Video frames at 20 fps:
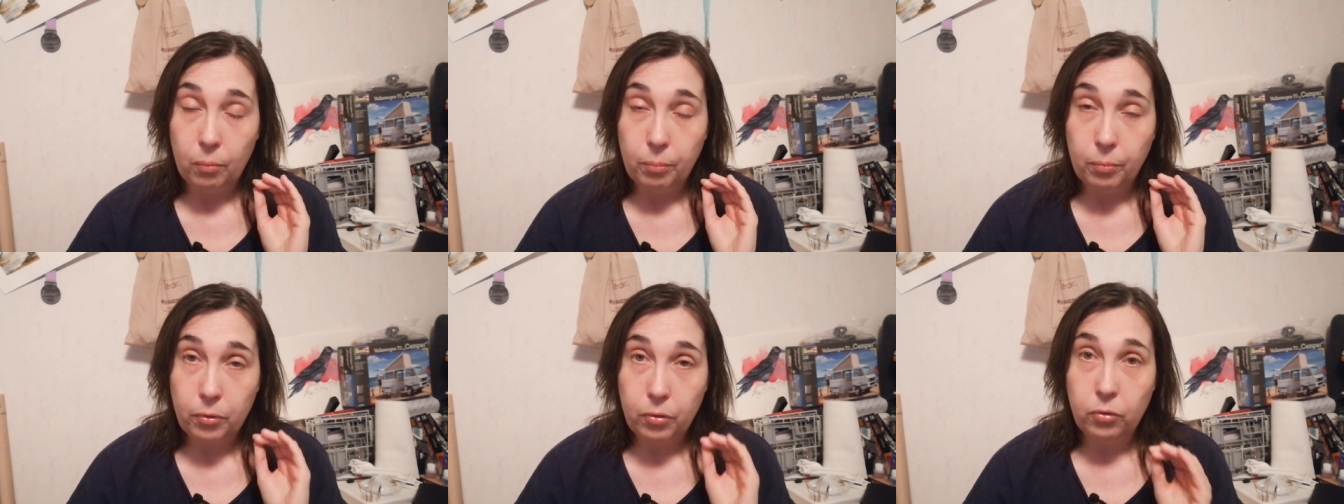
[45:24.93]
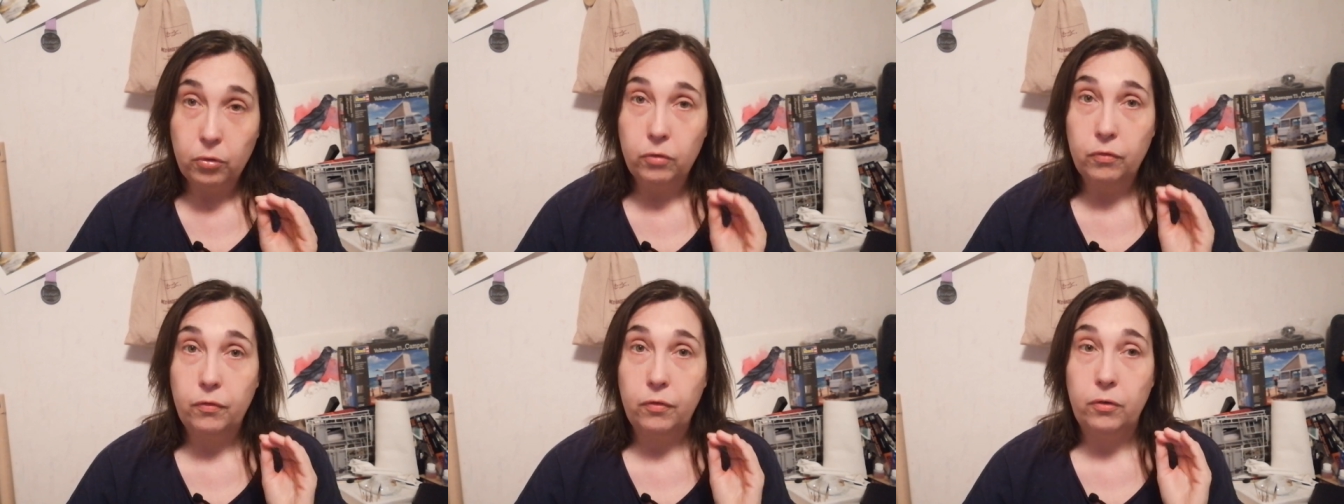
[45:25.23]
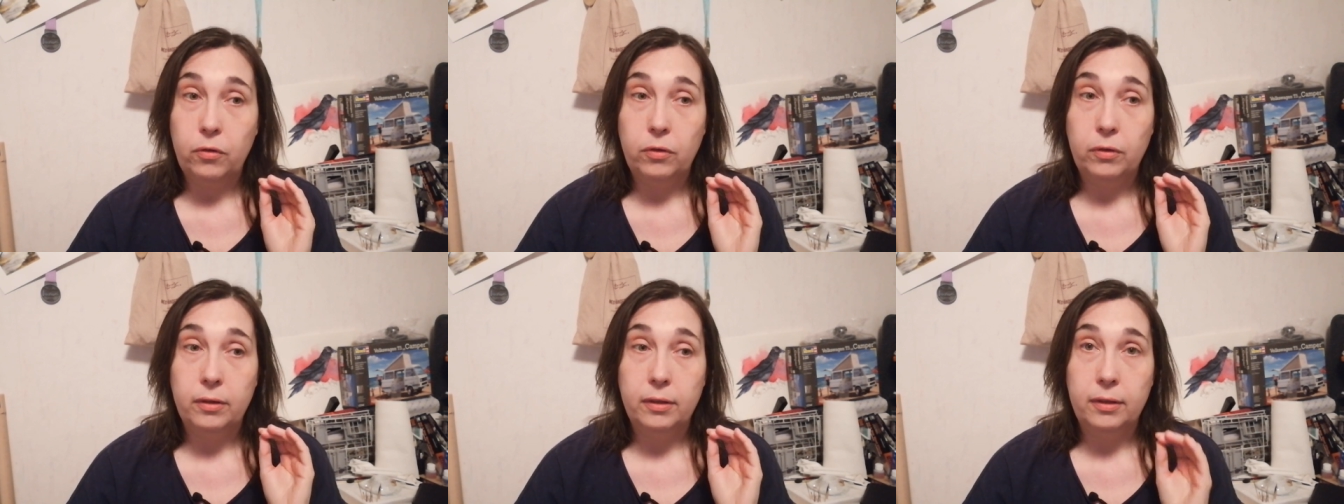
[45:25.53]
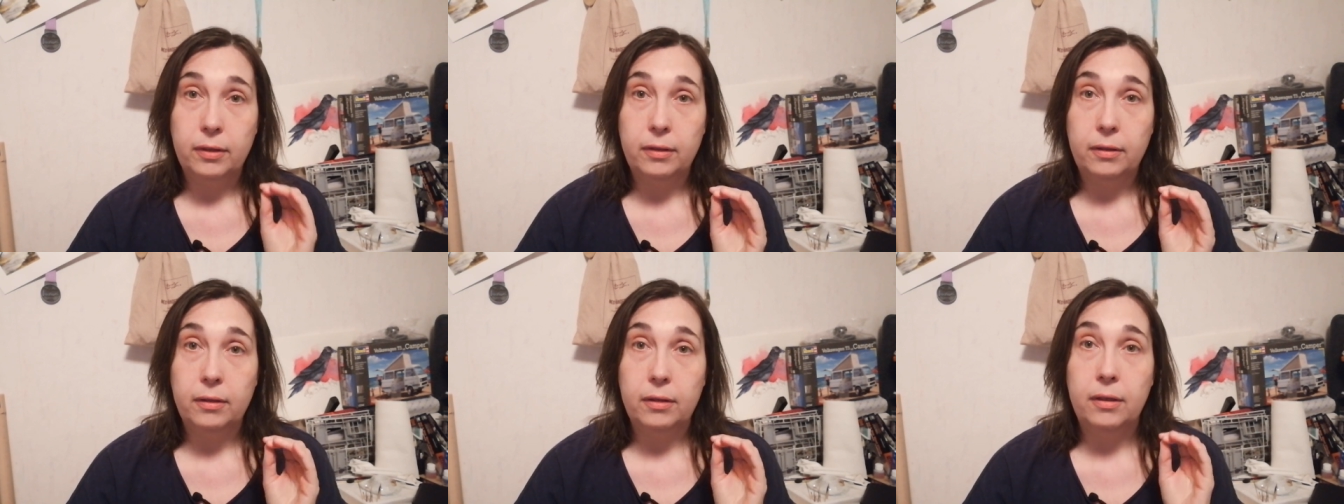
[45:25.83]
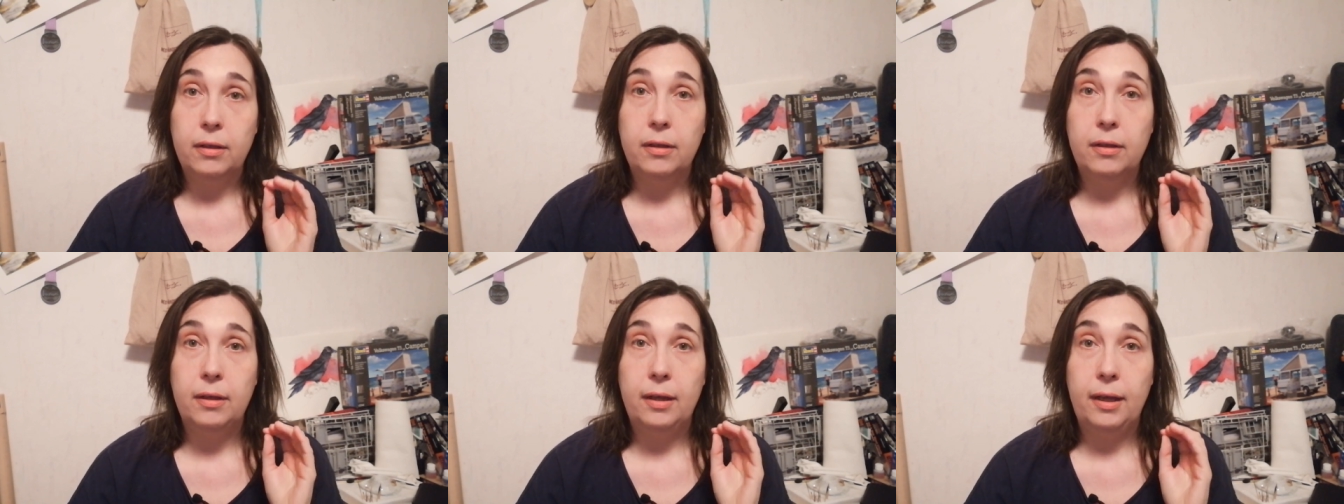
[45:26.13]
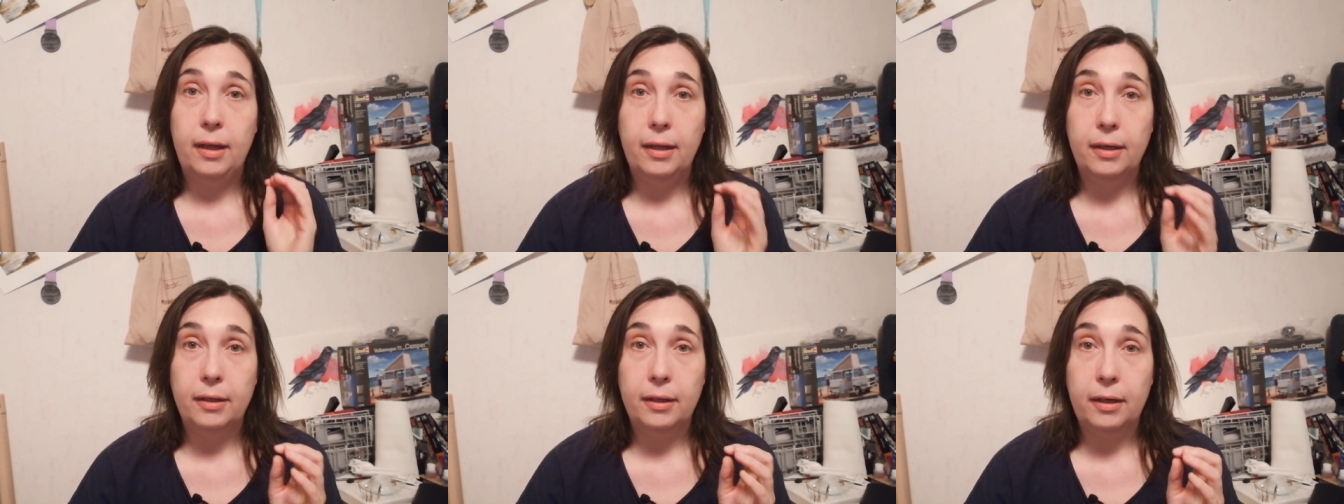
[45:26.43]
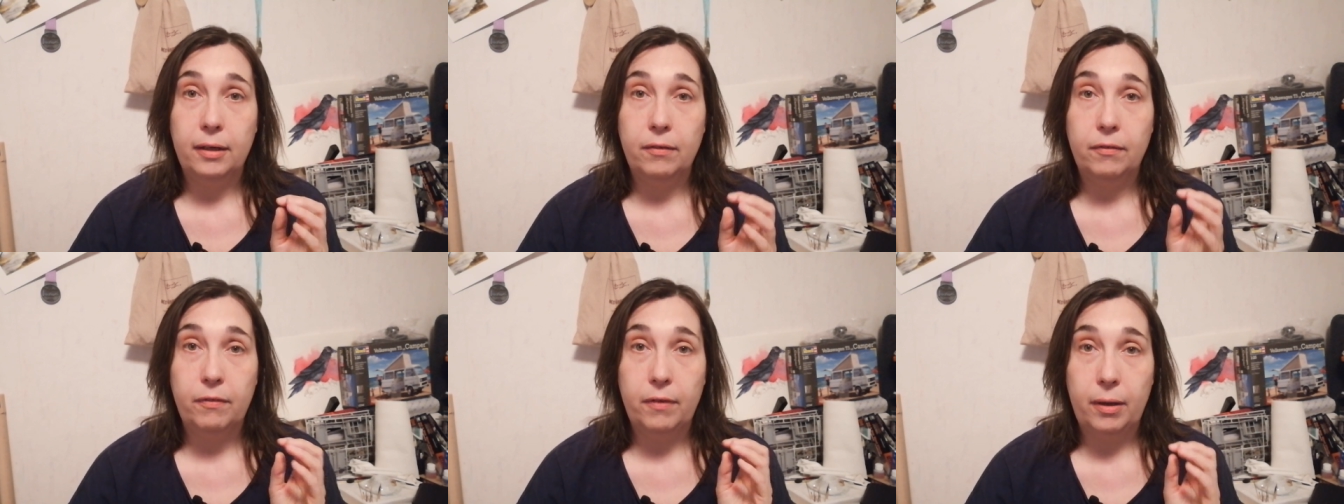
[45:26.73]
beautiful
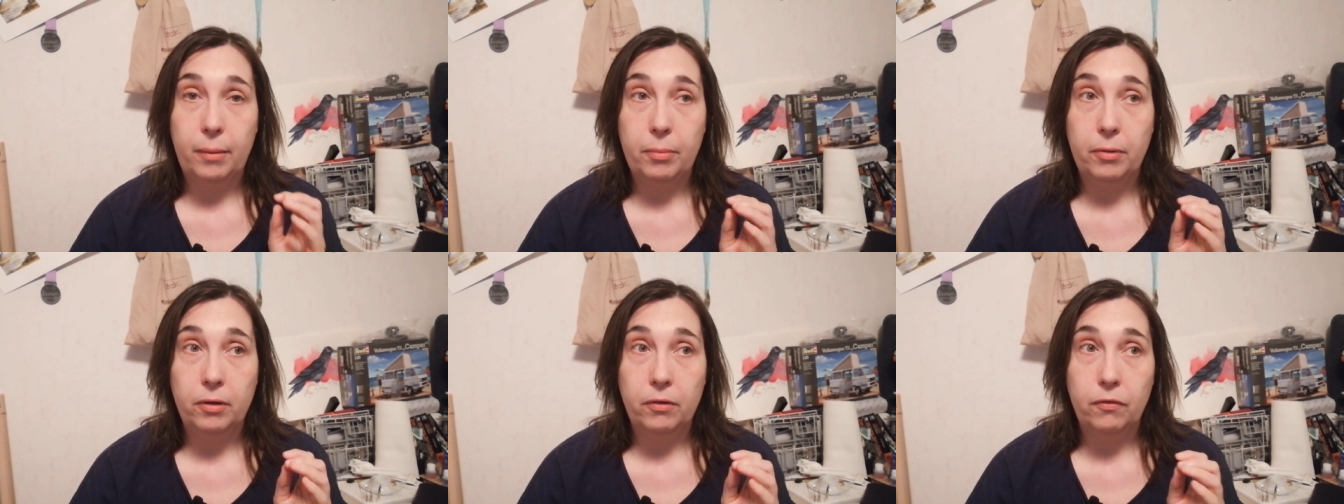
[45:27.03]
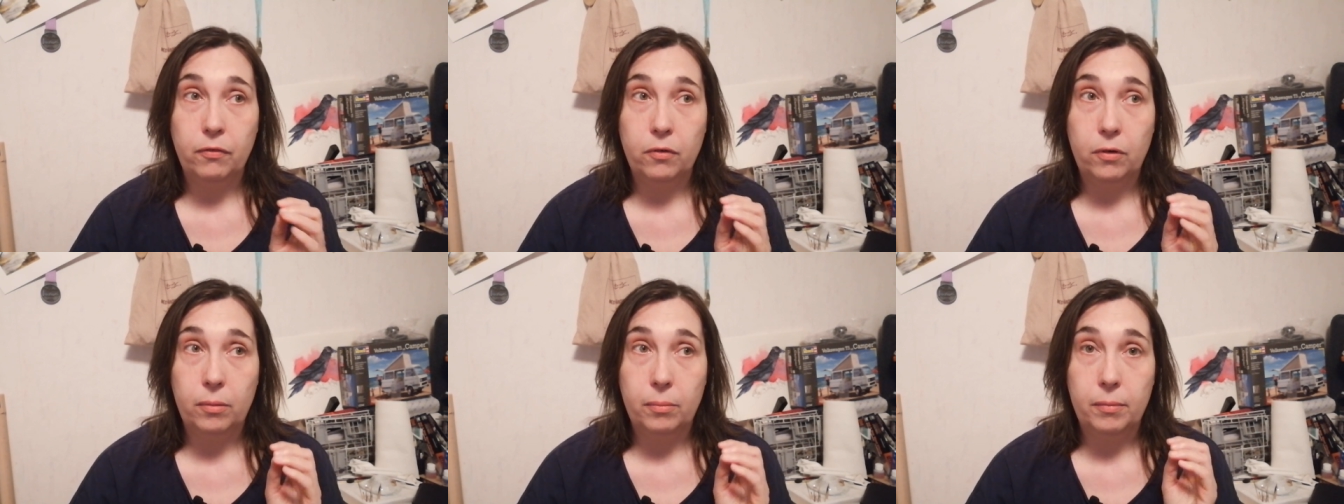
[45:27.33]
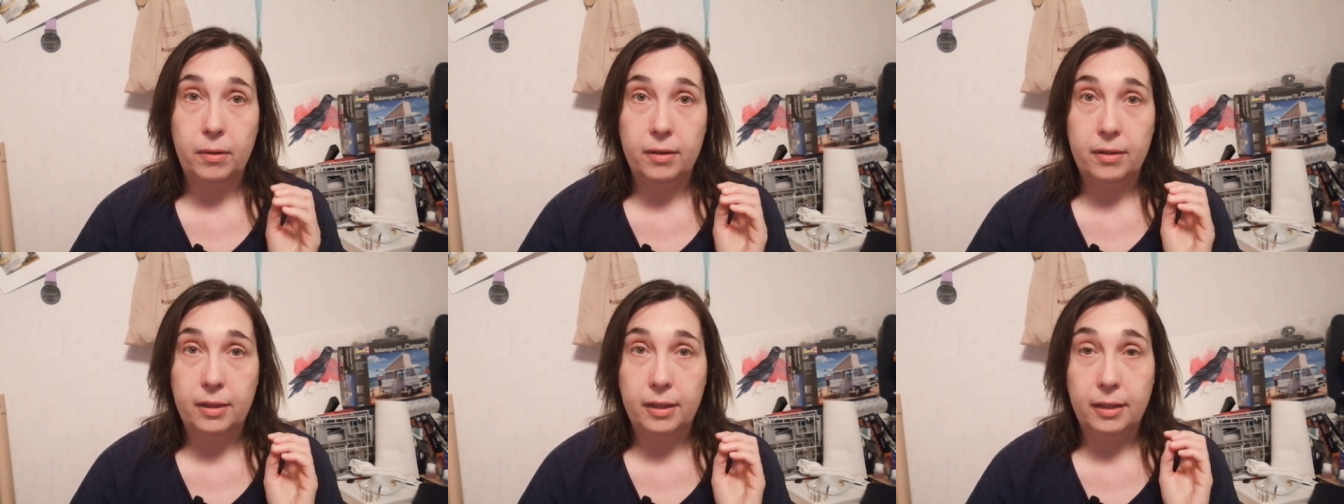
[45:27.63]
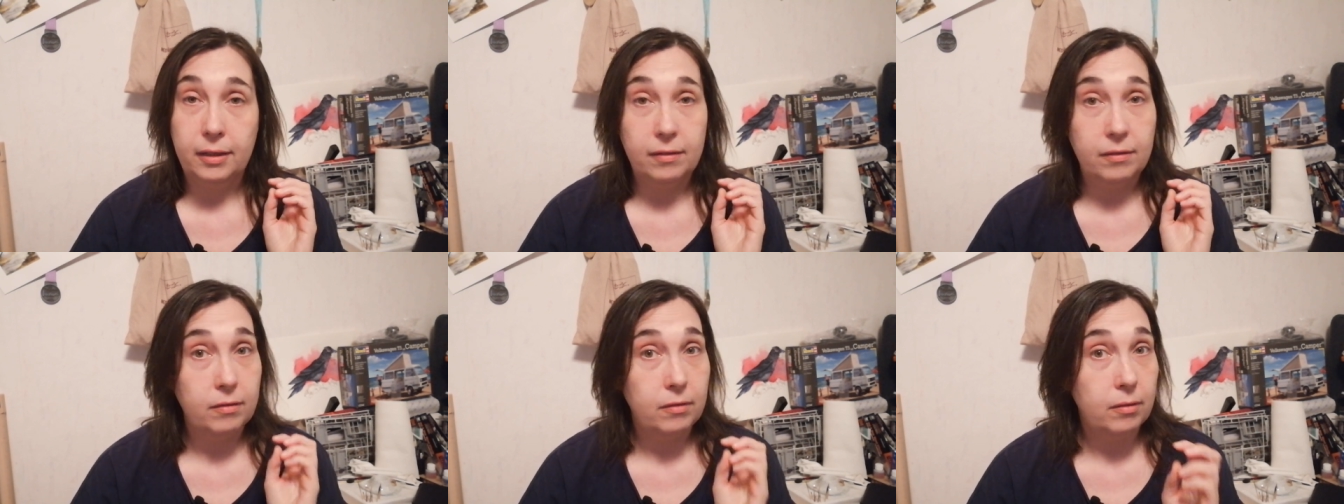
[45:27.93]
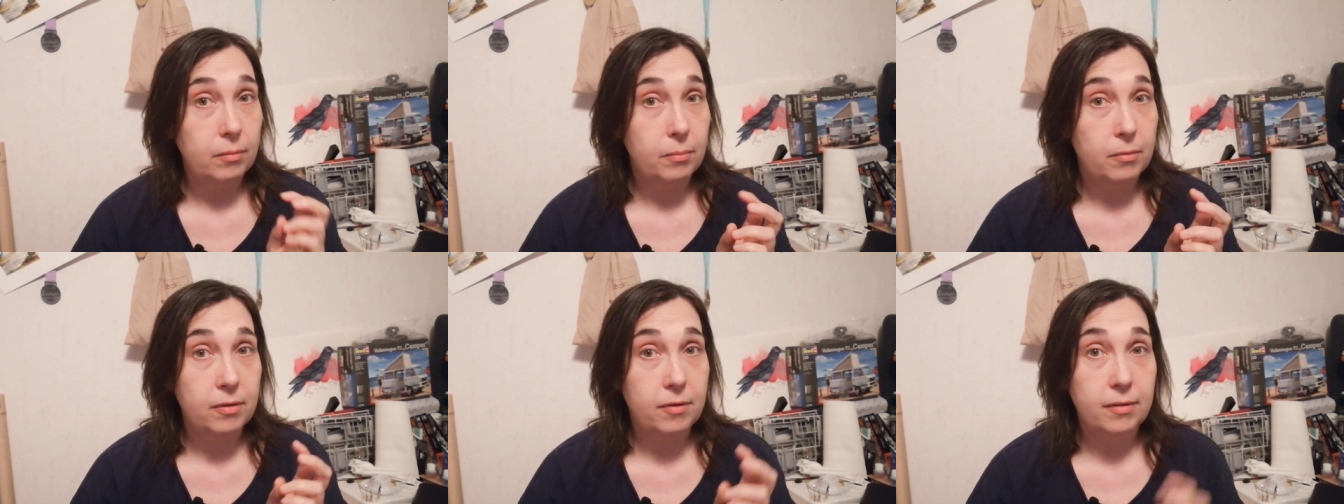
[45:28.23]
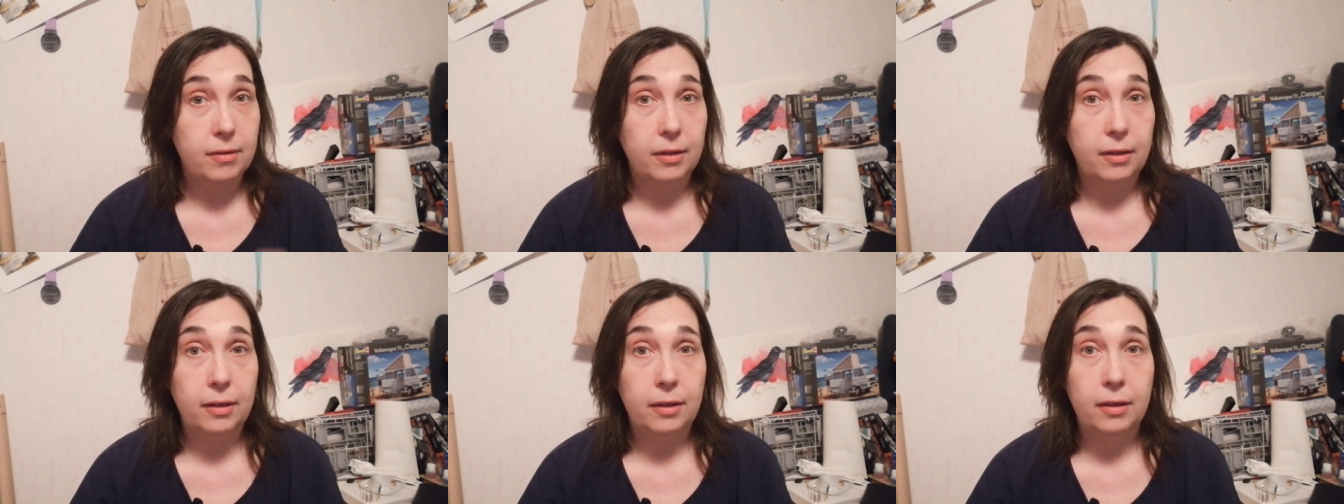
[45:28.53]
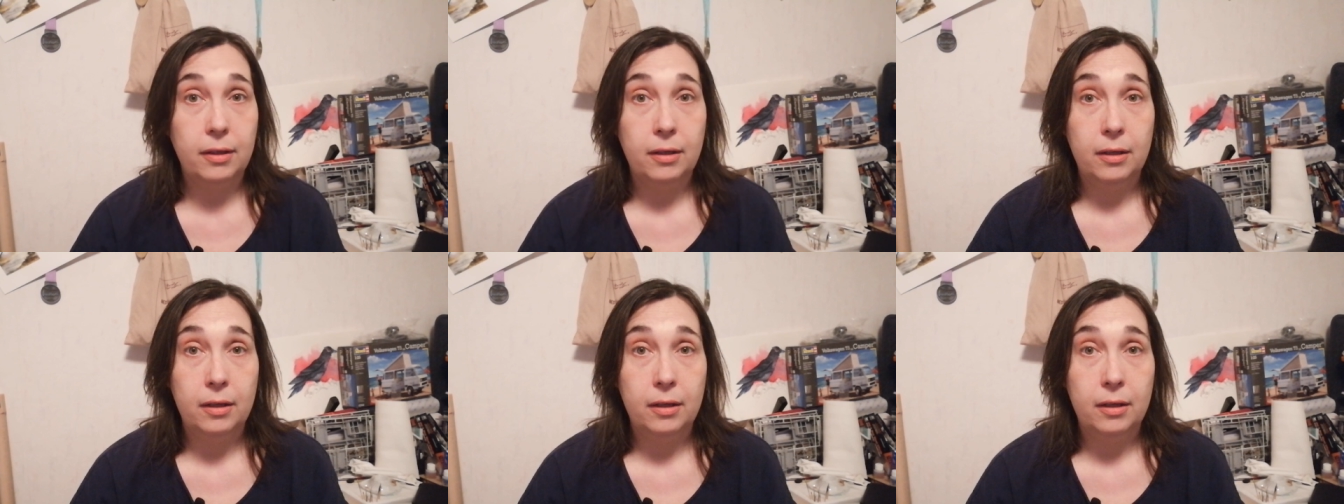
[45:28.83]
hand-dyed fabric from, I think it's the Mystic